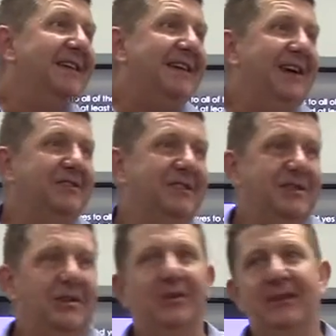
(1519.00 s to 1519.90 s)
Counselors
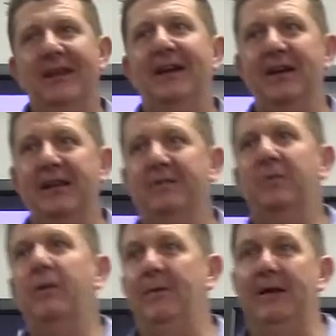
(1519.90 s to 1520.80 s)
are not there only for
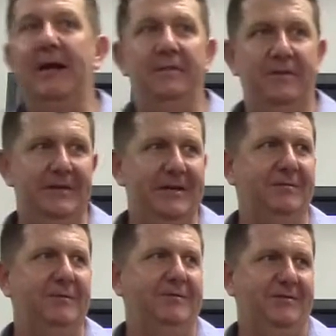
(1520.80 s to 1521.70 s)
when we go through
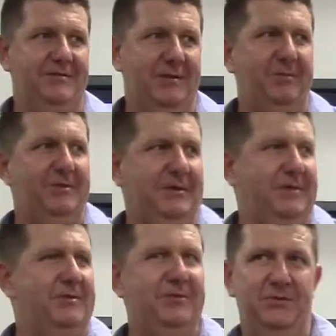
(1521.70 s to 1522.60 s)
trouble
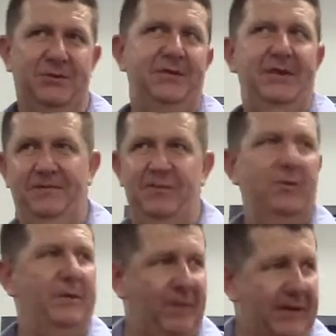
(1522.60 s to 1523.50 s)
times, it's also there for
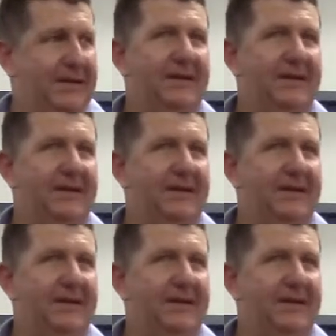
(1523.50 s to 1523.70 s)
when we